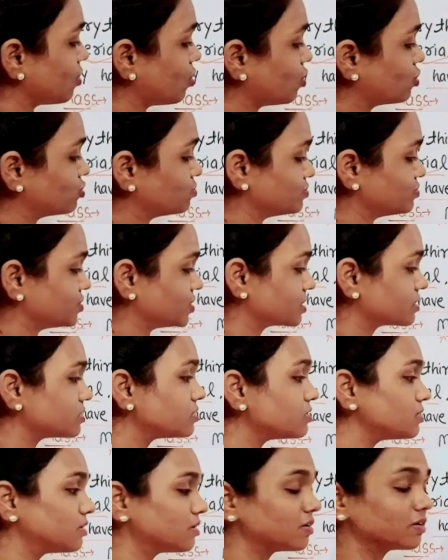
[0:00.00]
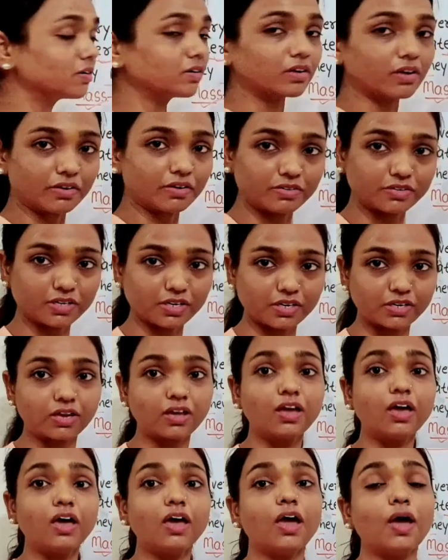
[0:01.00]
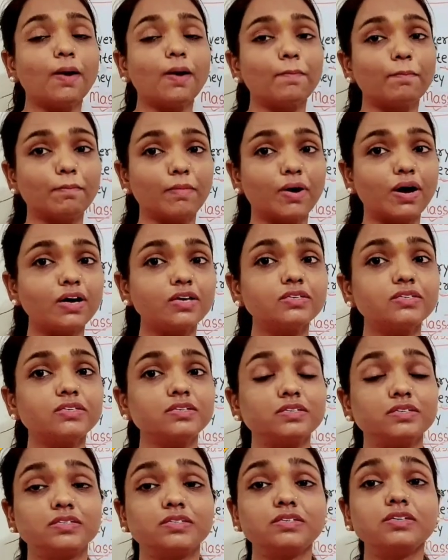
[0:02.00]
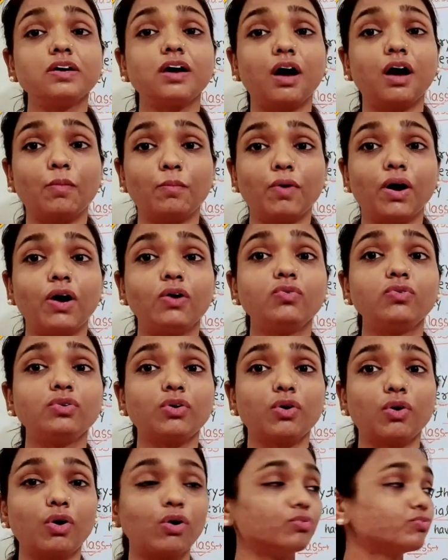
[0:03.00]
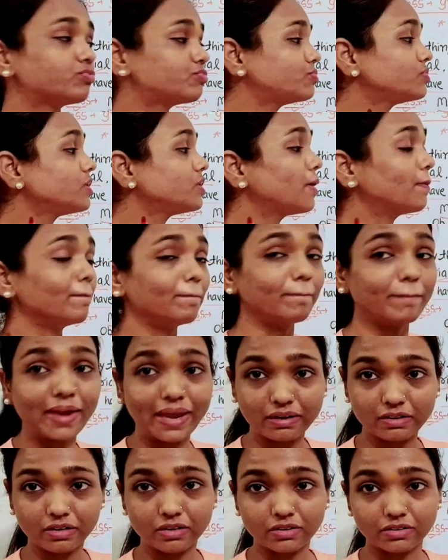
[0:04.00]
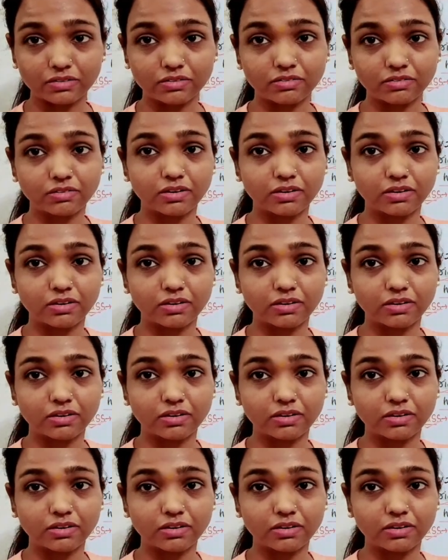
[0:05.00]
object contain. Mass is the amount of matter